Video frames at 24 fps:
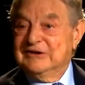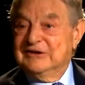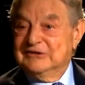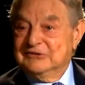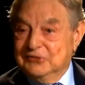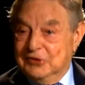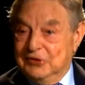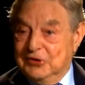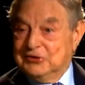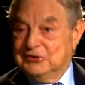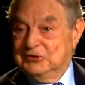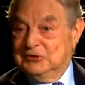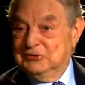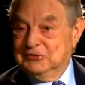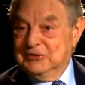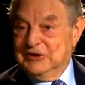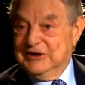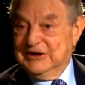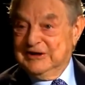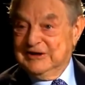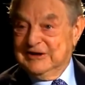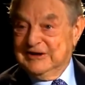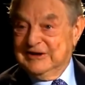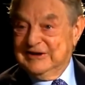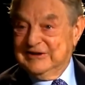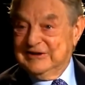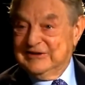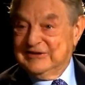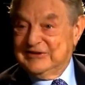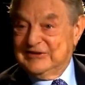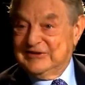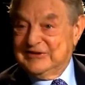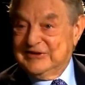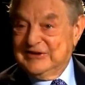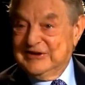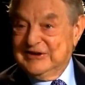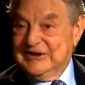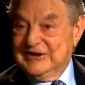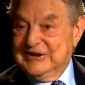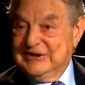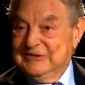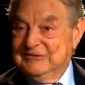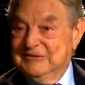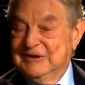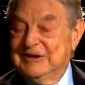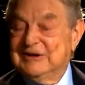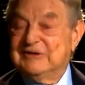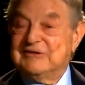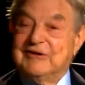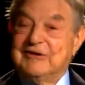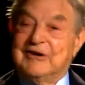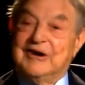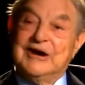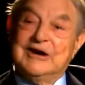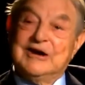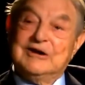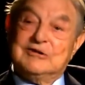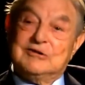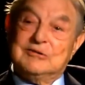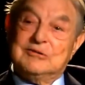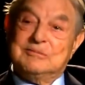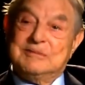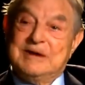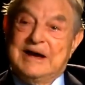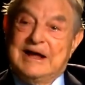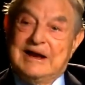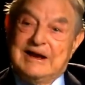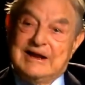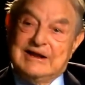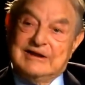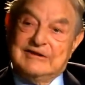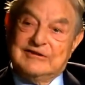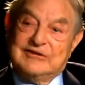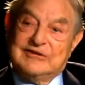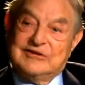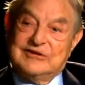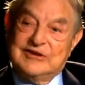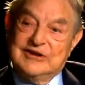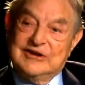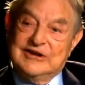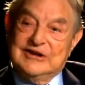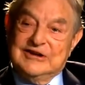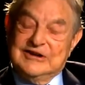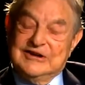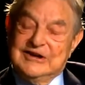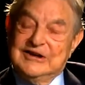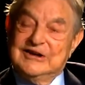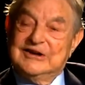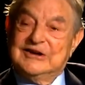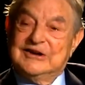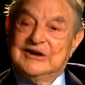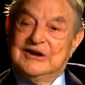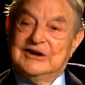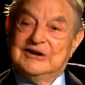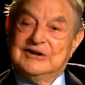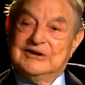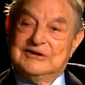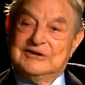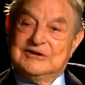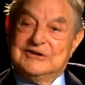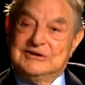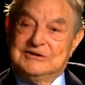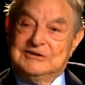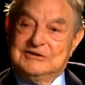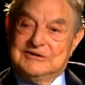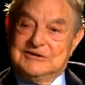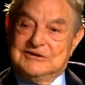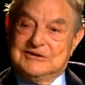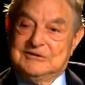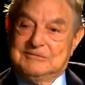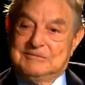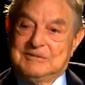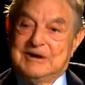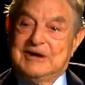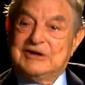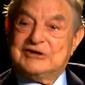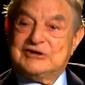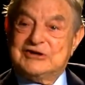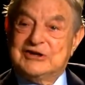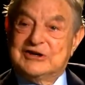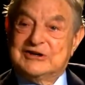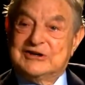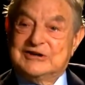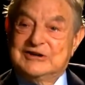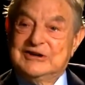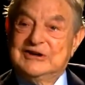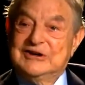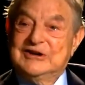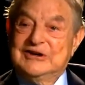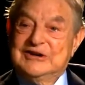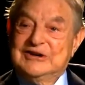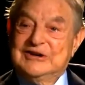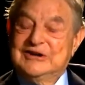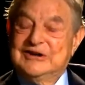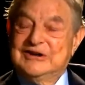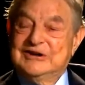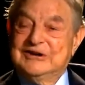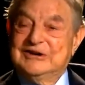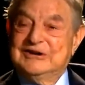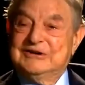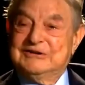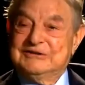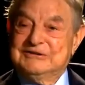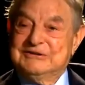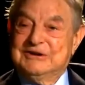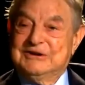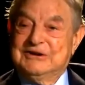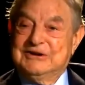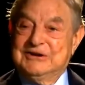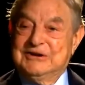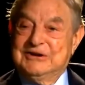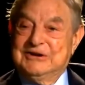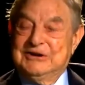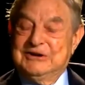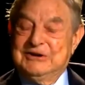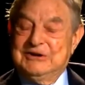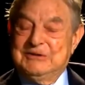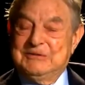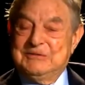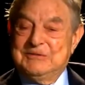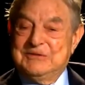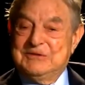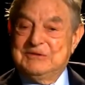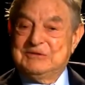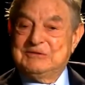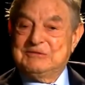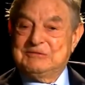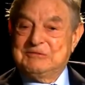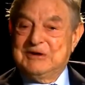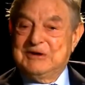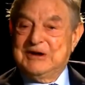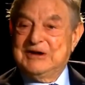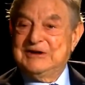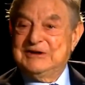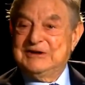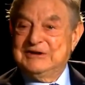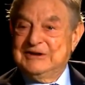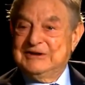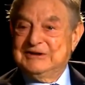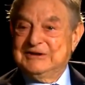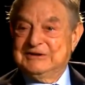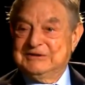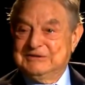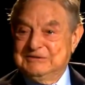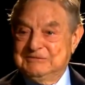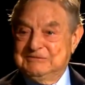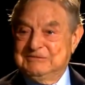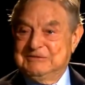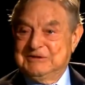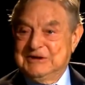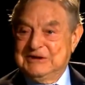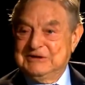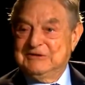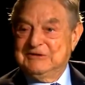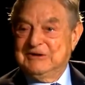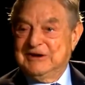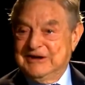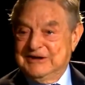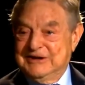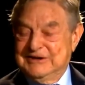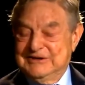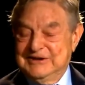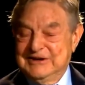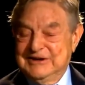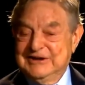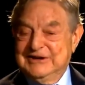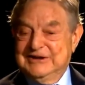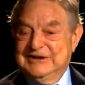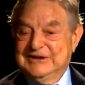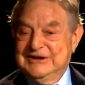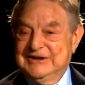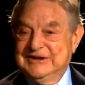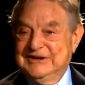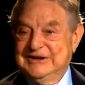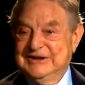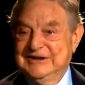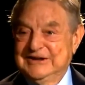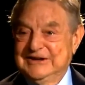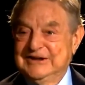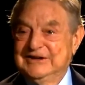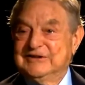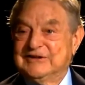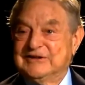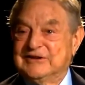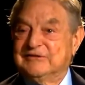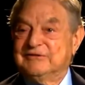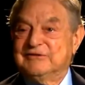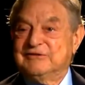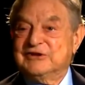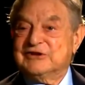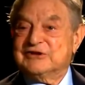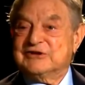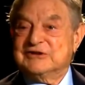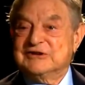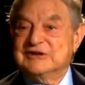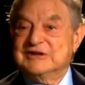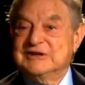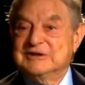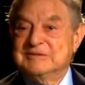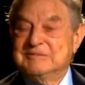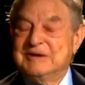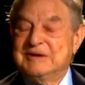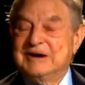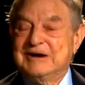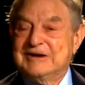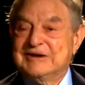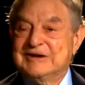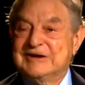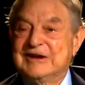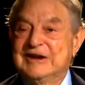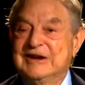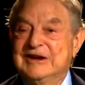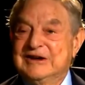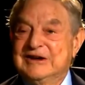not doing this, when trying to balance the budget, when you had insufficient demand,